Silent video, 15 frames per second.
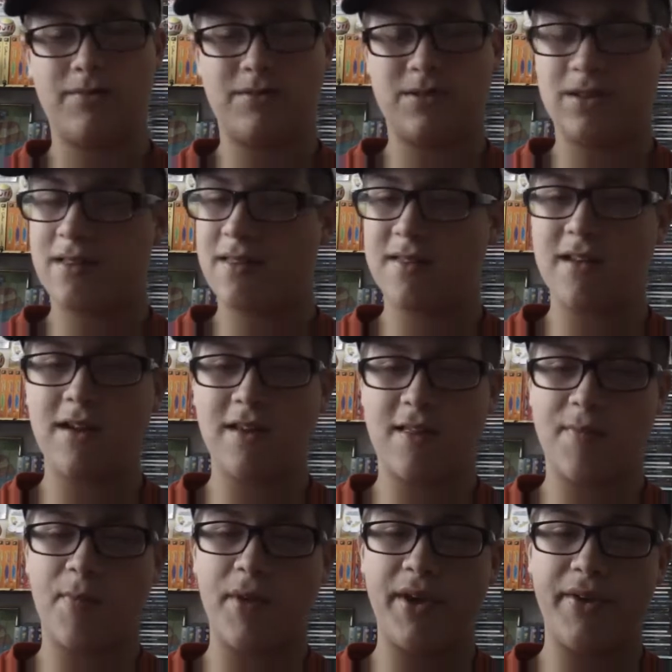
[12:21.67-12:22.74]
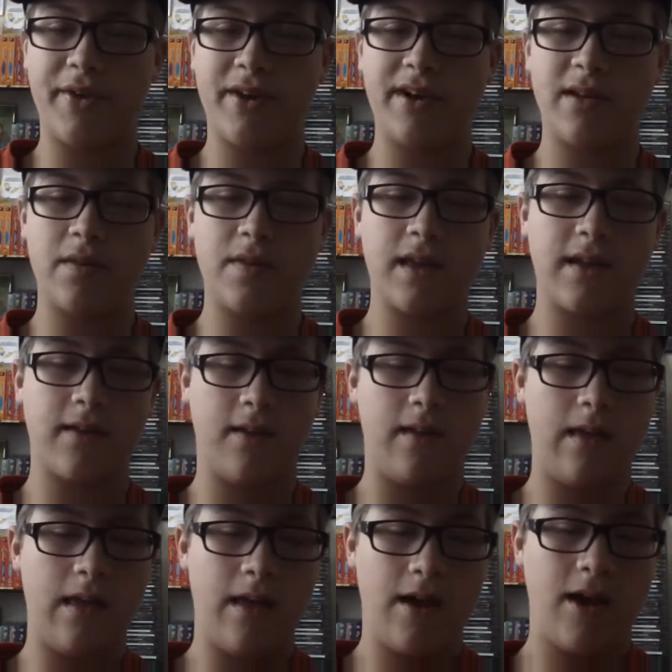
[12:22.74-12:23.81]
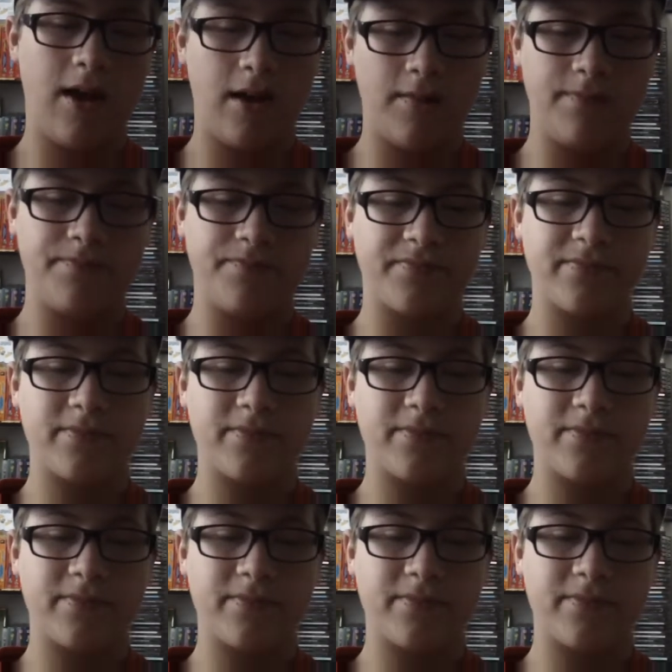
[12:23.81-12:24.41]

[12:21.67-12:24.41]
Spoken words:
This is not a spoiler or anything. The